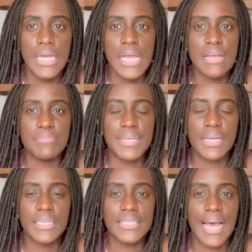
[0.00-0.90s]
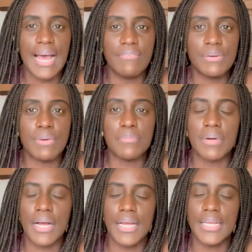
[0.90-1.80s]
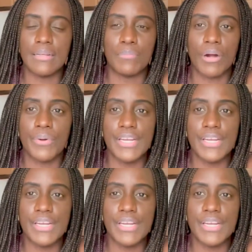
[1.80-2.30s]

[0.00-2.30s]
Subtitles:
and because I have it in my mind and I'm already